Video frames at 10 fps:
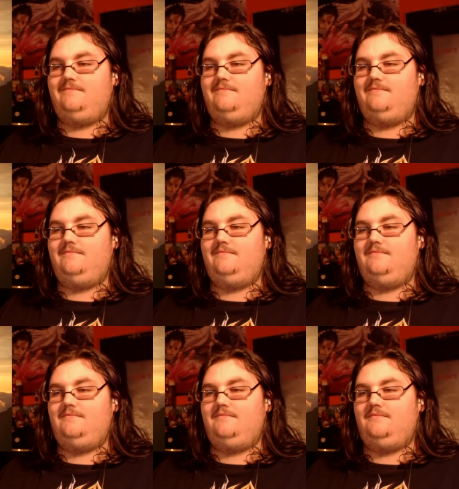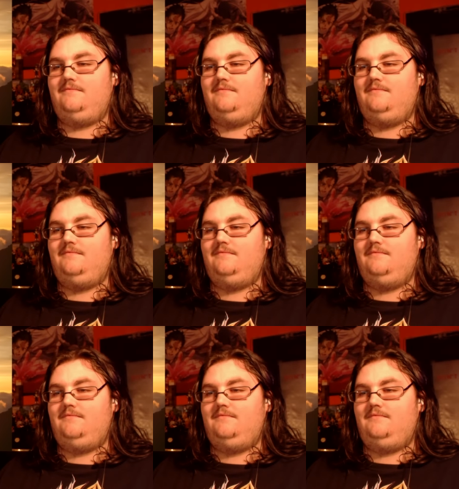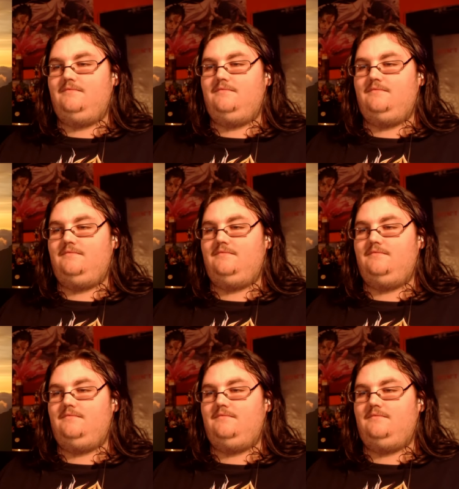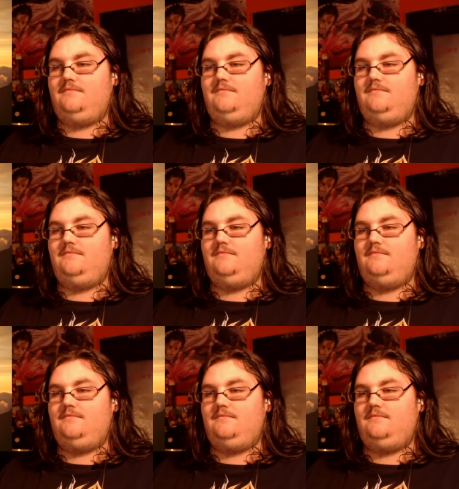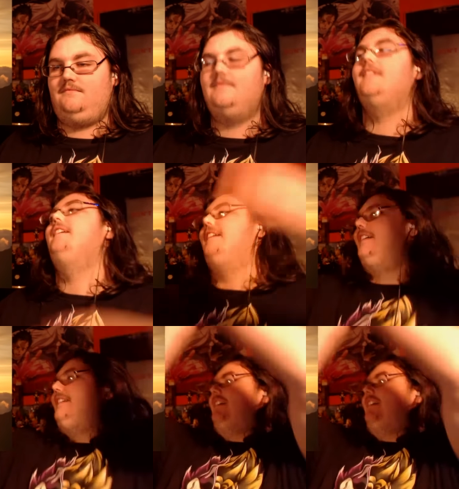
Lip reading: No one is speaking in this clip.